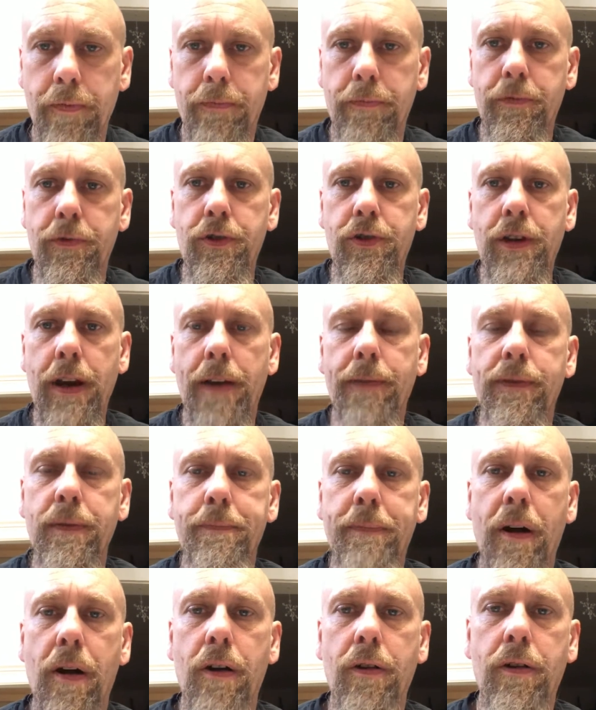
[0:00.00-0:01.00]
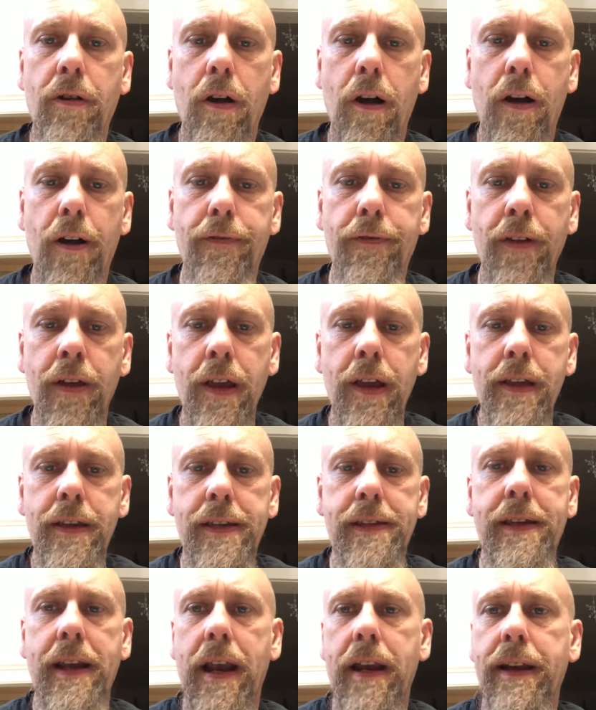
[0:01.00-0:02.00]
shave the bark off,
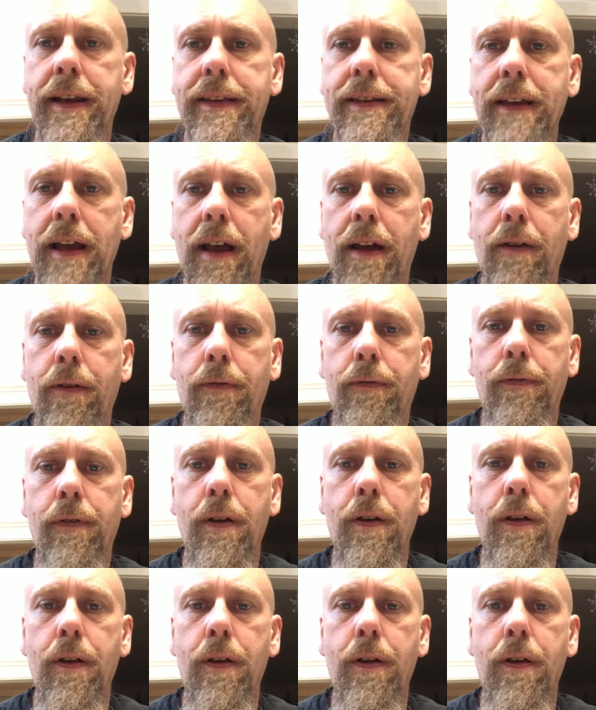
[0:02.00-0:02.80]
sand it down,